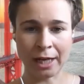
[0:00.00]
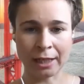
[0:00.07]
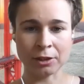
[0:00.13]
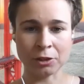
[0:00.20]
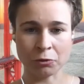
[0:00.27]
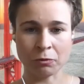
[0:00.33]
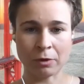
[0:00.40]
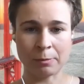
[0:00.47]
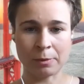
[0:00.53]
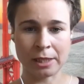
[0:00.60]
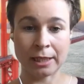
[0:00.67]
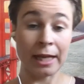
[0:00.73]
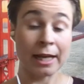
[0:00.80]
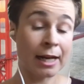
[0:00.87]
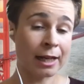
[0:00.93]
your website.
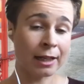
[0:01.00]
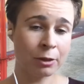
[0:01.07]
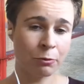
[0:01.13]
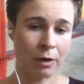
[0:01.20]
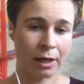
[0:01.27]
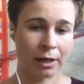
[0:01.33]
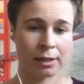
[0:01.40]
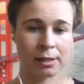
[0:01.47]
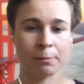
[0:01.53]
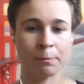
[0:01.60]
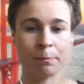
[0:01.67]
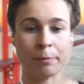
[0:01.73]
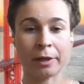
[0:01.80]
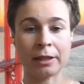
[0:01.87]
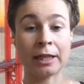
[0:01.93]
Another one is
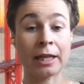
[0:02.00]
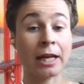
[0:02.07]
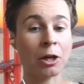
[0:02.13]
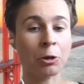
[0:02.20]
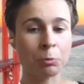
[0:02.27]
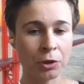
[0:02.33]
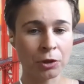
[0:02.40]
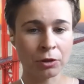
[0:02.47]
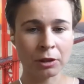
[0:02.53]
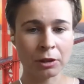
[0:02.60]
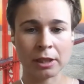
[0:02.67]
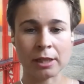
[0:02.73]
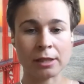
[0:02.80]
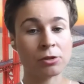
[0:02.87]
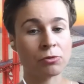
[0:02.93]
building a
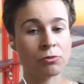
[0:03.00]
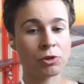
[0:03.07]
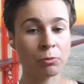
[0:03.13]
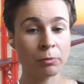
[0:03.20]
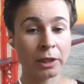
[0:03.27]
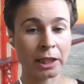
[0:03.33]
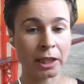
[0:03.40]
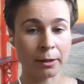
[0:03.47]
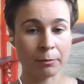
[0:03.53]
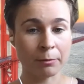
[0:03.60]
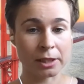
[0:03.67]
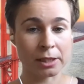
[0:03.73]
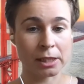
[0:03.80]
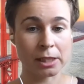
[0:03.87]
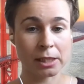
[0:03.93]
community and social media
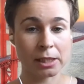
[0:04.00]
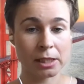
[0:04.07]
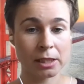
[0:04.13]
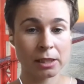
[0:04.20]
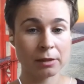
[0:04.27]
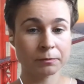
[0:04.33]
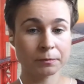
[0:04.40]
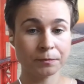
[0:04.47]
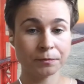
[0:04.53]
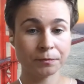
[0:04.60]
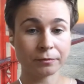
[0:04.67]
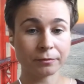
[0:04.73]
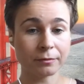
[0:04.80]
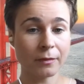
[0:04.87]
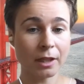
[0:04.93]
presence.
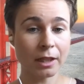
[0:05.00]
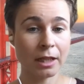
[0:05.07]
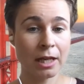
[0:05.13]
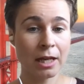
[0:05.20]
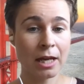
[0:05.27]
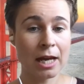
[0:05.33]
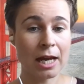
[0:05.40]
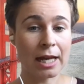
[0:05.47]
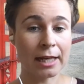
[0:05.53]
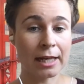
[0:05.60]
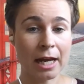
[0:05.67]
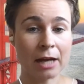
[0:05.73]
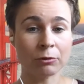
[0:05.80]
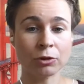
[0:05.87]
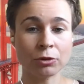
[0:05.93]
And
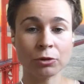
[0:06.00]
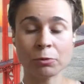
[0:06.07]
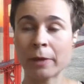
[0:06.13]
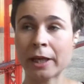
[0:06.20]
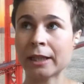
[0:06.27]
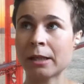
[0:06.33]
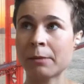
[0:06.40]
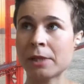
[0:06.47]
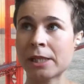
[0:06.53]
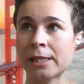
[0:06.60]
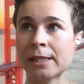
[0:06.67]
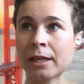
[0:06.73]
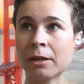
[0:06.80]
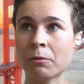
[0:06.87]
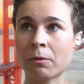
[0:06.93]
now don't make the
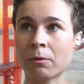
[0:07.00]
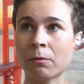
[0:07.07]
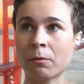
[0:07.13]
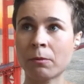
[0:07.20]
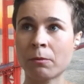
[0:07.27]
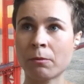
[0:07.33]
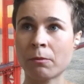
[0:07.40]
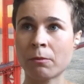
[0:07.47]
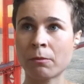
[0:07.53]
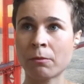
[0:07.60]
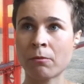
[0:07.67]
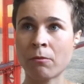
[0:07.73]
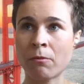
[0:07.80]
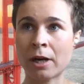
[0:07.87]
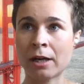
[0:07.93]
mistake
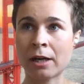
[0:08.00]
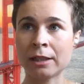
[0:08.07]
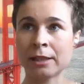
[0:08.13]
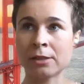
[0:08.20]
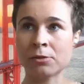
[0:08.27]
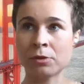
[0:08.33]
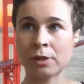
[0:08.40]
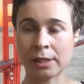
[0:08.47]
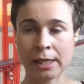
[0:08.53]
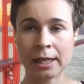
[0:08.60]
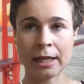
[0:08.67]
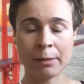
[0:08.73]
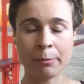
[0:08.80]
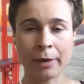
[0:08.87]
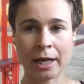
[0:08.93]
where it leads to the
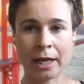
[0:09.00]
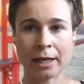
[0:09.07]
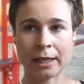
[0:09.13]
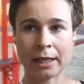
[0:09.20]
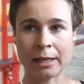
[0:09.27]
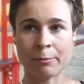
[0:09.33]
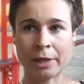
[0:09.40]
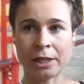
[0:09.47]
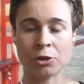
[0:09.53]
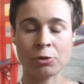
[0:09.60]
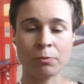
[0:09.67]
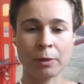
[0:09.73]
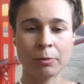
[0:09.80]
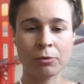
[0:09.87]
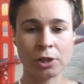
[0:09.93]
second bucket I mentioned.
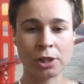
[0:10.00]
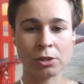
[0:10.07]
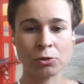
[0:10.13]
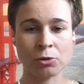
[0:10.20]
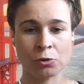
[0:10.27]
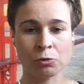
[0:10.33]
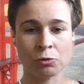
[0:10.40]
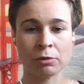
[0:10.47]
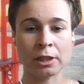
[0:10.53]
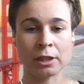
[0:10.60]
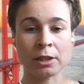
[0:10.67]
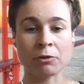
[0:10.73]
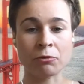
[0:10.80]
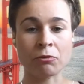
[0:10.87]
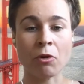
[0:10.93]
People just do it in
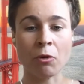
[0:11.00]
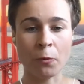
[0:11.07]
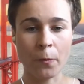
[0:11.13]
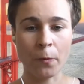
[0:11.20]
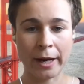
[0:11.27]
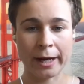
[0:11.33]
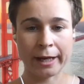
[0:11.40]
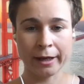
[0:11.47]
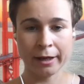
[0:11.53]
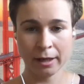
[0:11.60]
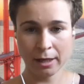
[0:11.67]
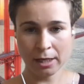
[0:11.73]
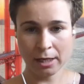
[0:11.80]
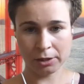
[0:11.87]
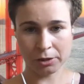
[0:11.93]
the wrong way.
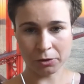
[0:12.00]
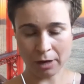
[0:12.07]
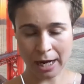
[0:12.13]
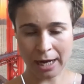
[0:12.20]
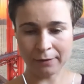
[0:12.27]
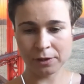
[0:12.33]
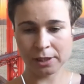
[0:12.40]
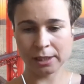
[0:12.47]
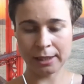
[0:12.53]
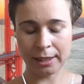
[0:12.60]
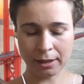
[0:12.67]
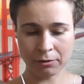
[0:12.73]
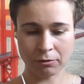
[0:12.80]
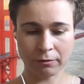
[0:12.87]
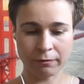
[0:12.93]
So I've seen
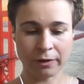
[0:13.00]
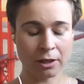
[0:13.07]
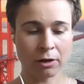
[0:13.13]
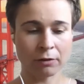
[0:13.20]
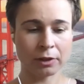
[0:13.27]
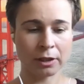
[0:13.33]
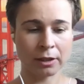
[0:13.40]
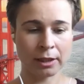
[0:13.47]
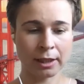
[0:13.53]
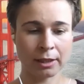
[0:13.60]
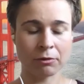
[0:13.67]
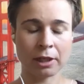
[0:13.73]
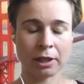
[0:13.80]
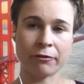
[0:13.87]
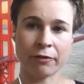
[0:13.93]
very often they
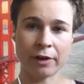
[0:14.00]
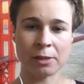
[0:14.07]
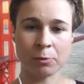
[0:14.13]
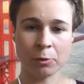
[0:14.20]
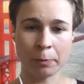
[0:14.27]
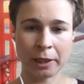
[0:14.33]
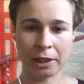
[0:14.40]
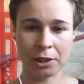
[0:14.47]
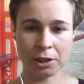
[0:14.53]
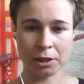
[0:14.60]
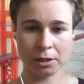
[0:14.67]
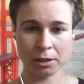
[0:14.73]
create Facebook pages,